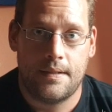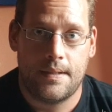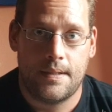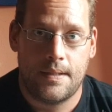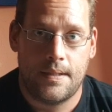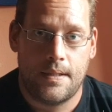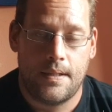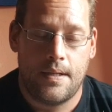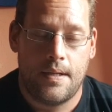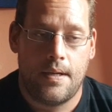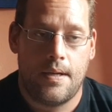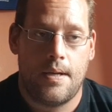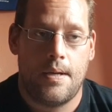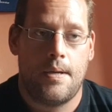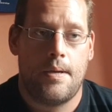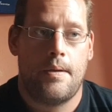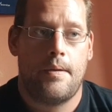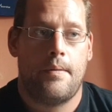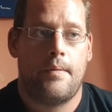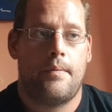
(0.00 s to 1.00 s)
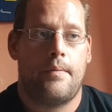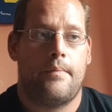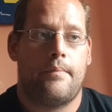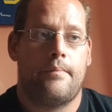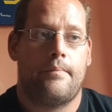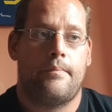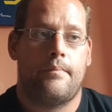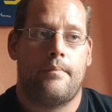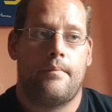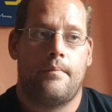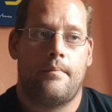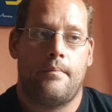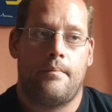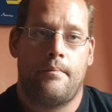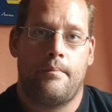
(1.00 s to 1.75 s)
No one is speaking in this clip.